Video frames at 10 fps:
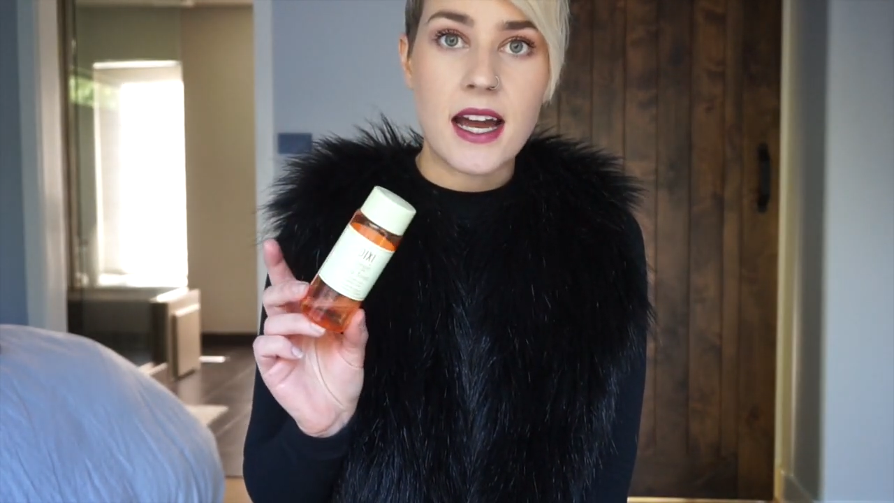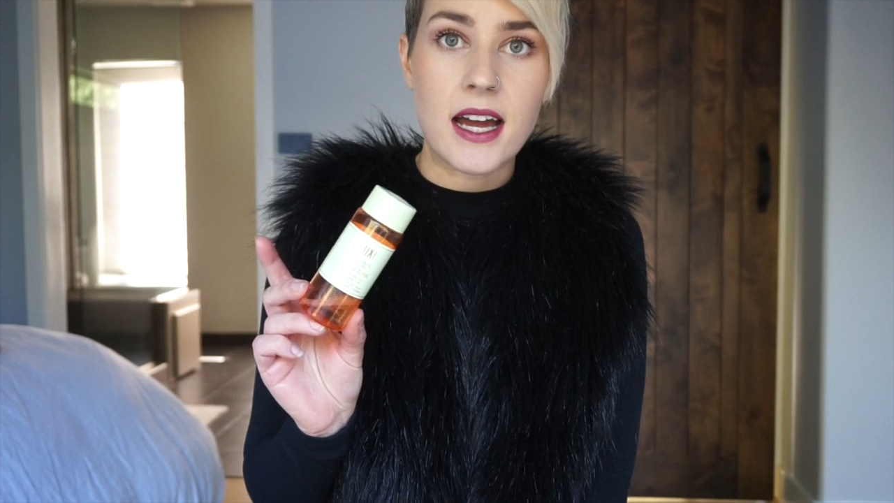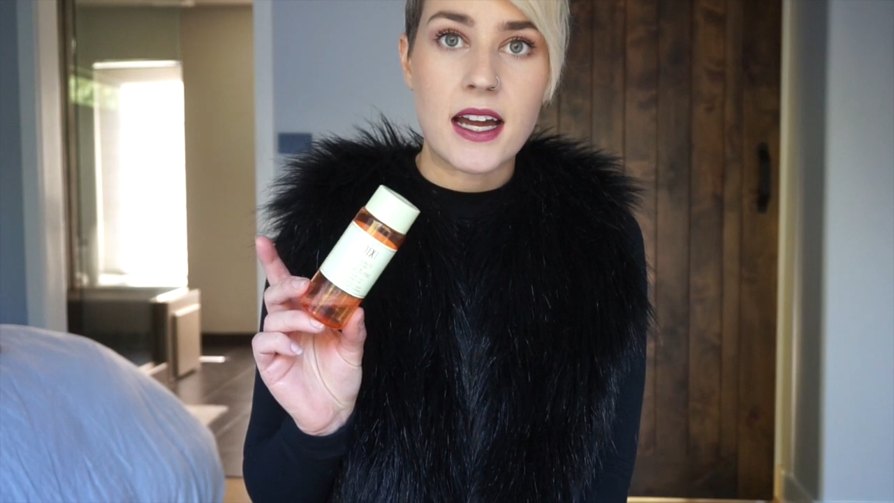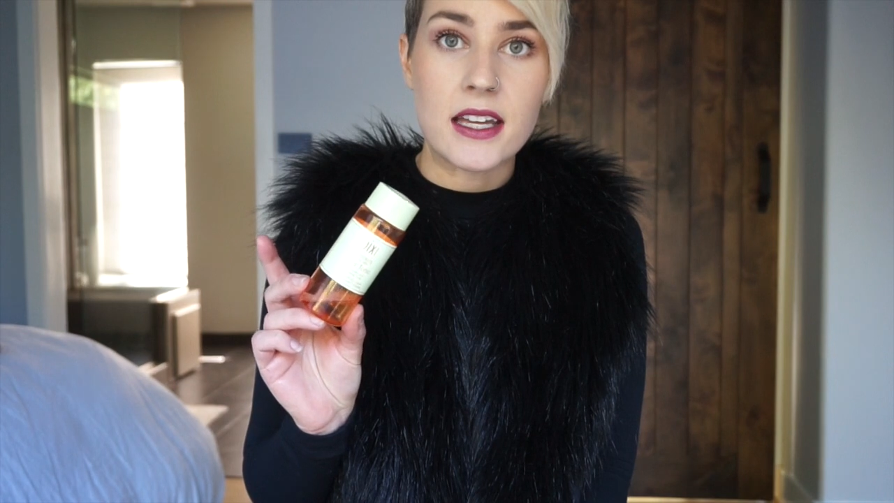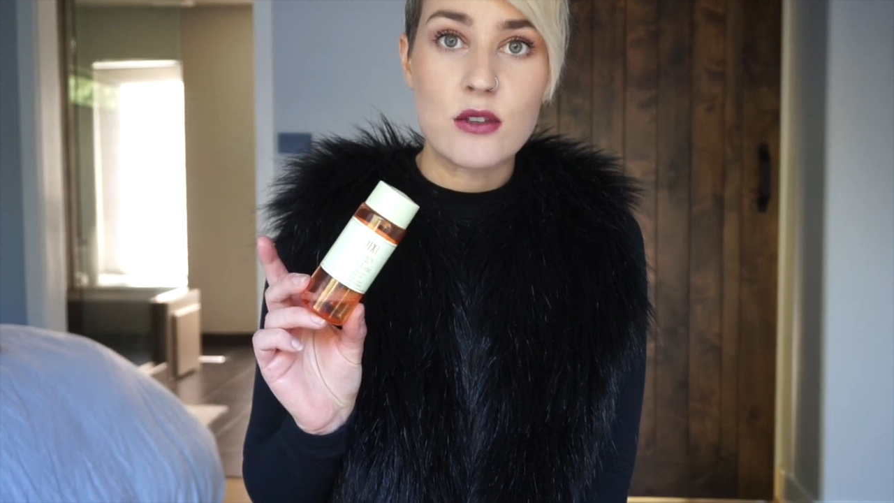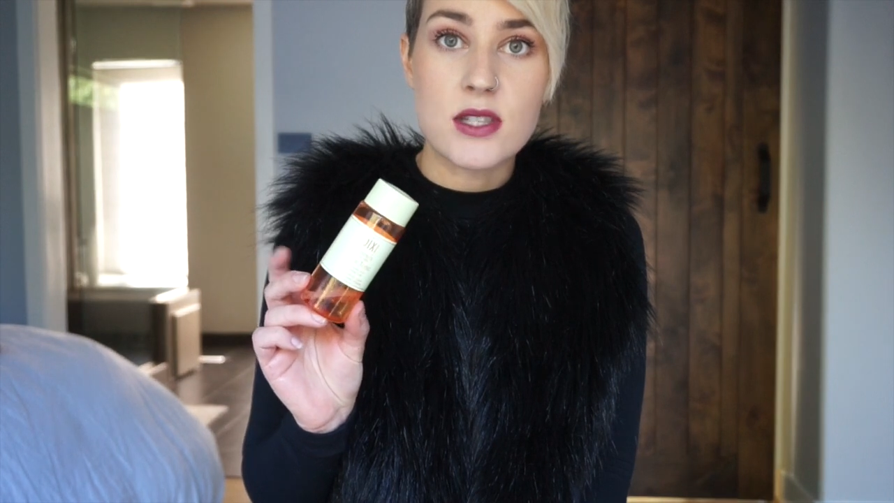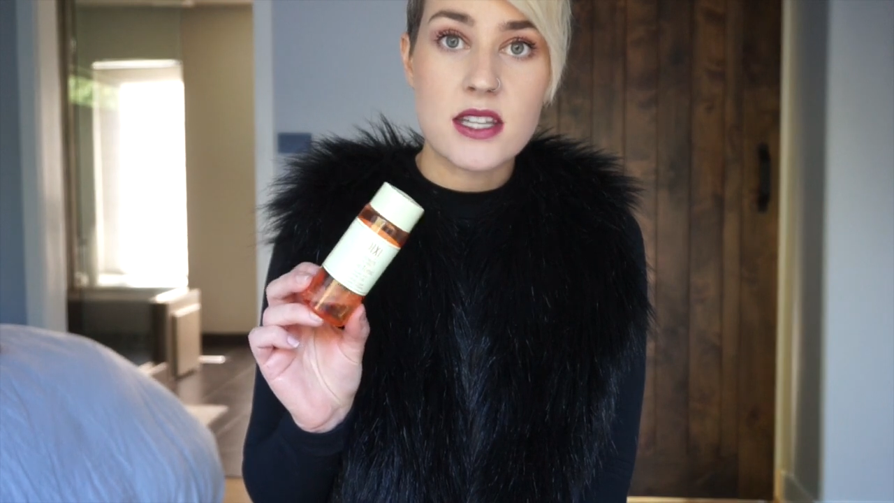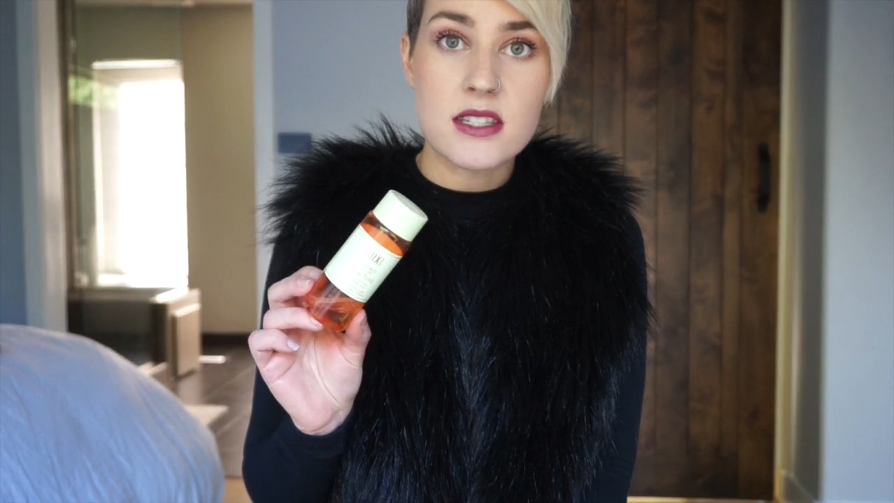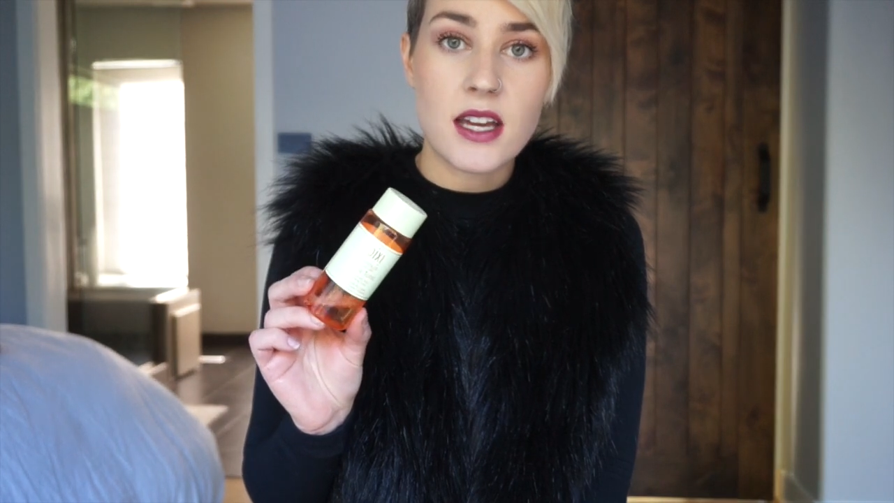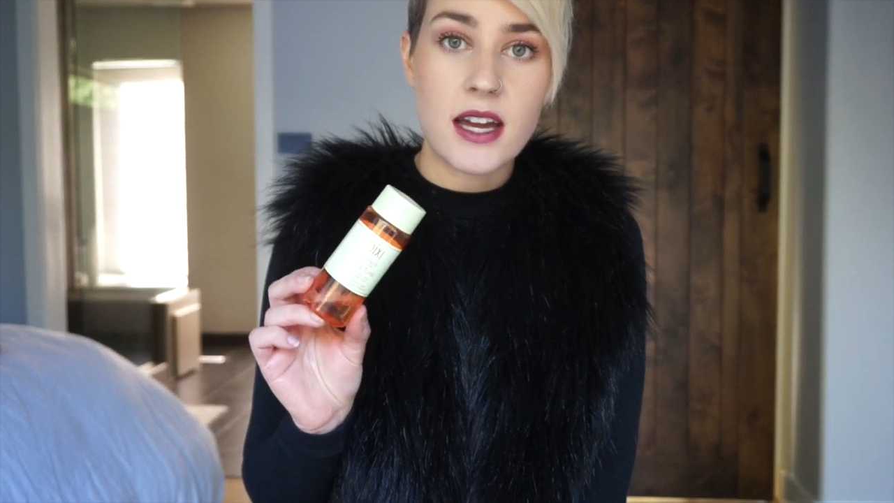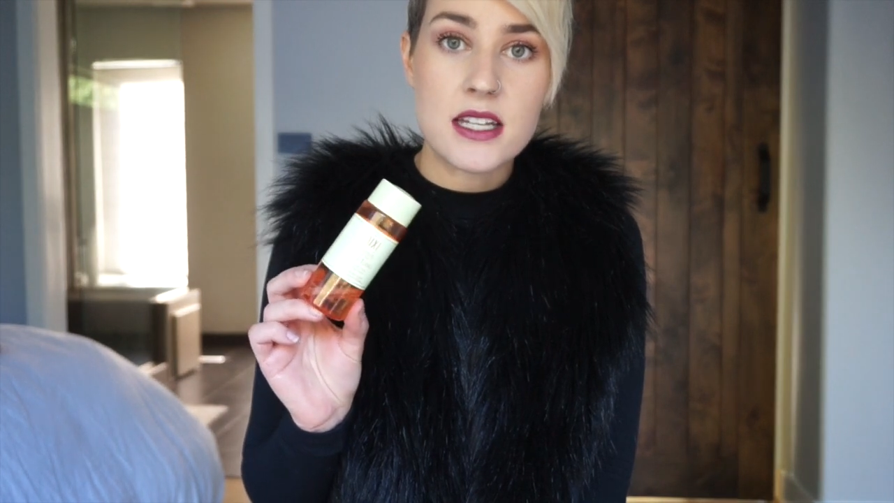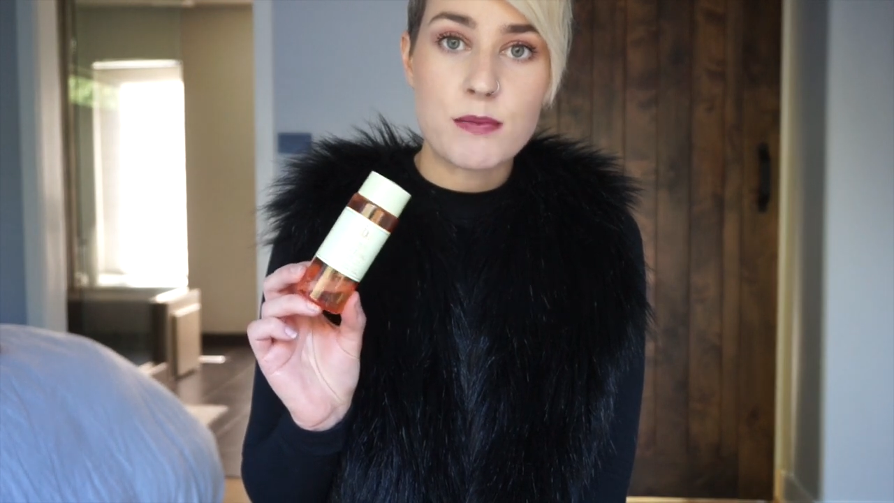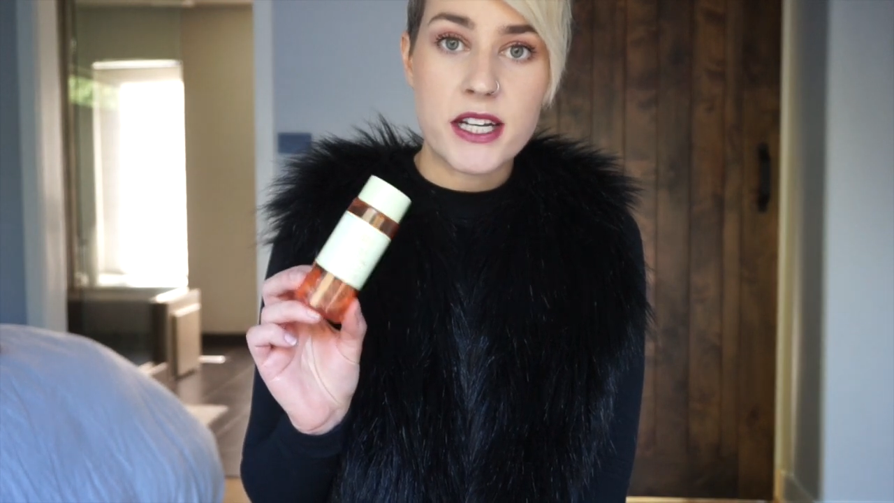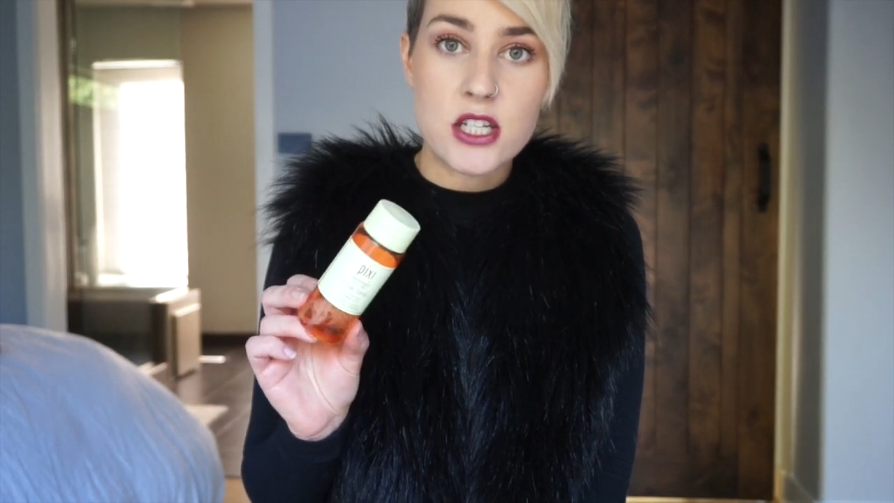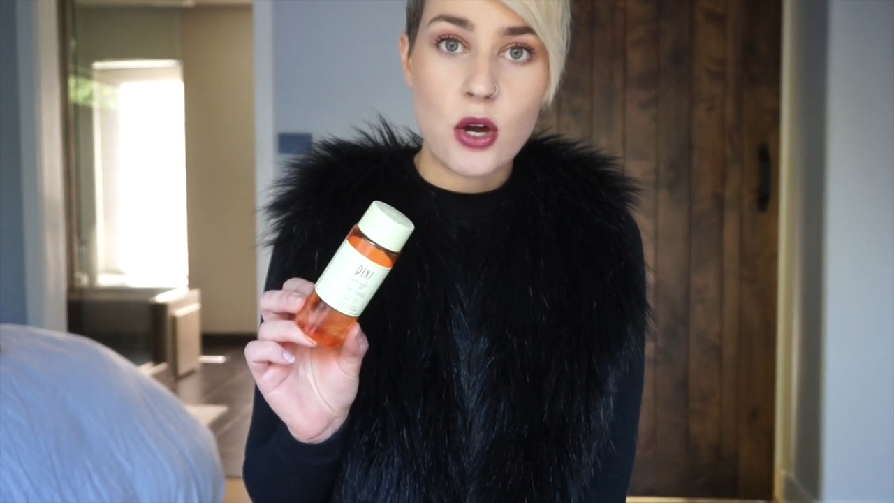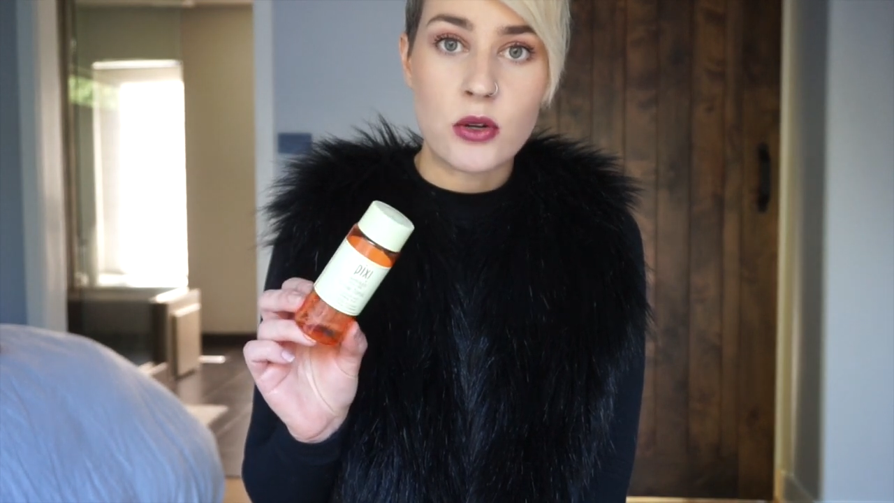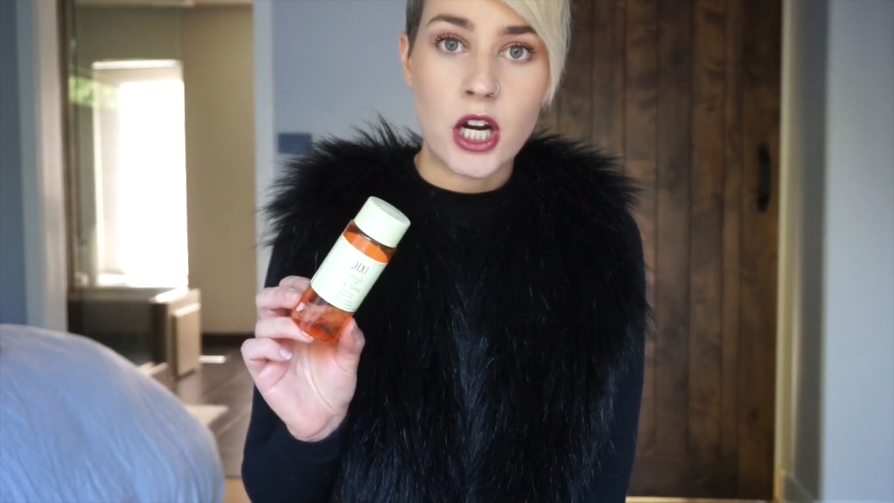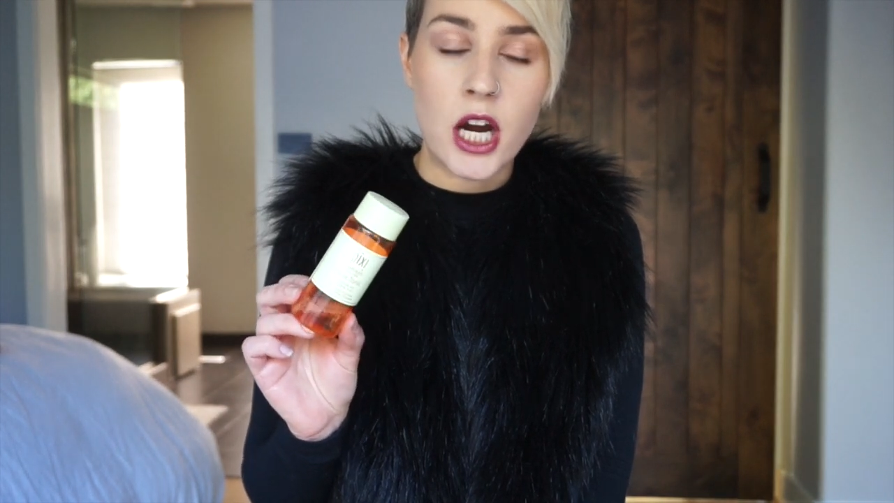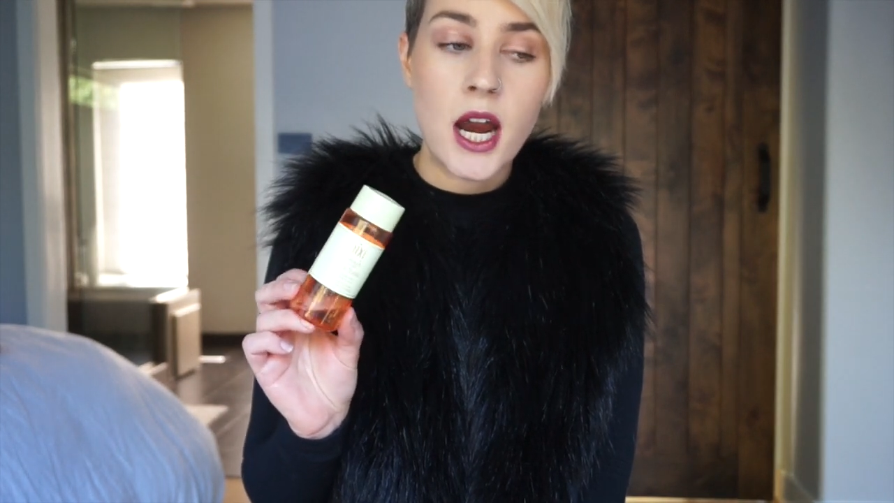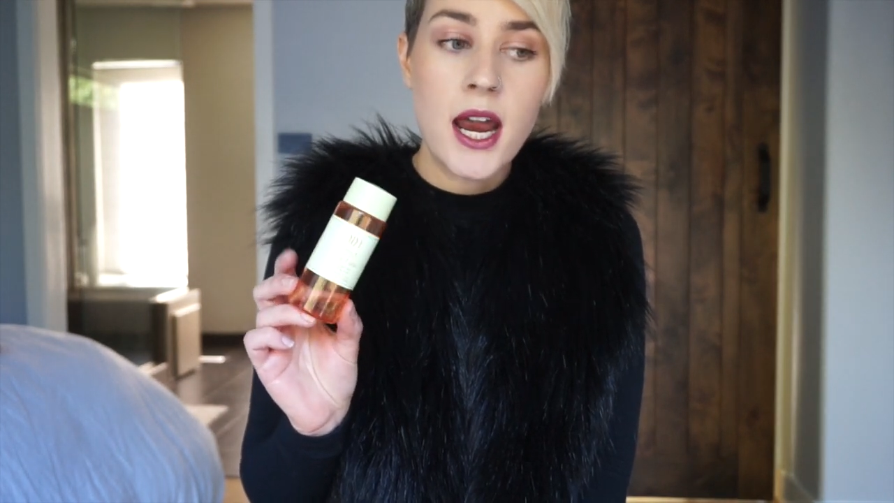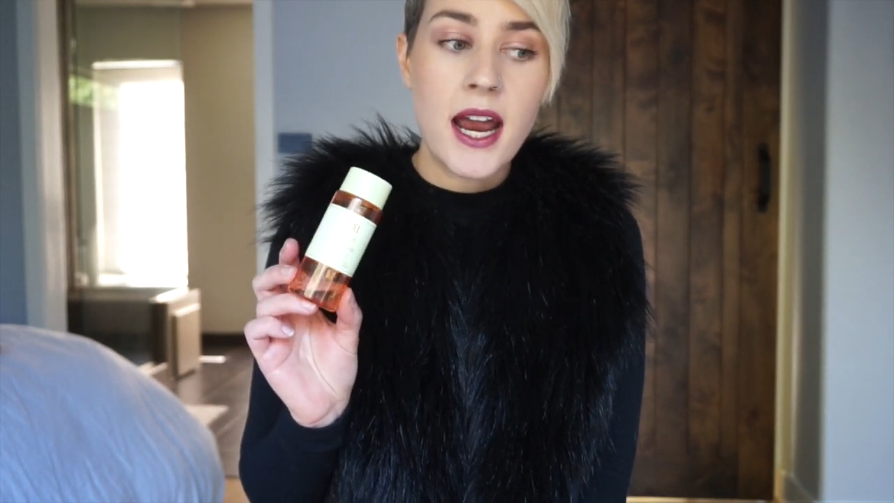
I use this as my toner,